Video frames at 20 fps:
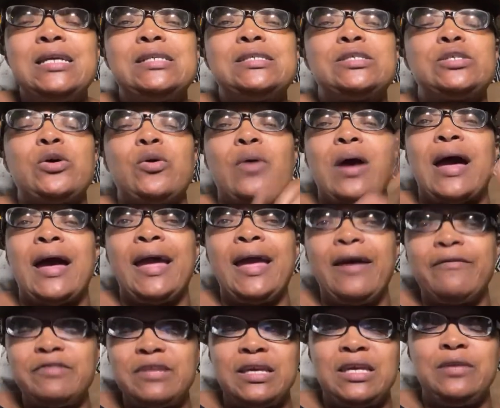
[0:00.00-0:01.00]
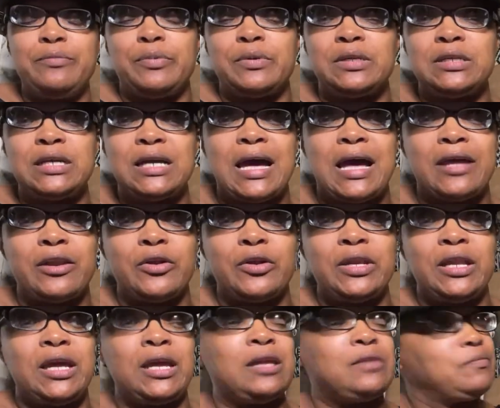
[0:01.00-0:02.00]
so I have to keep a lookout on
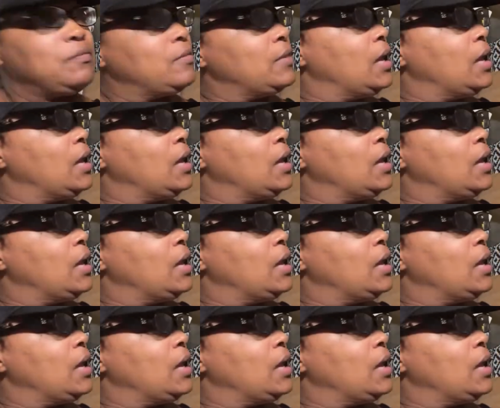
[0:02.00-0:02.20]
that.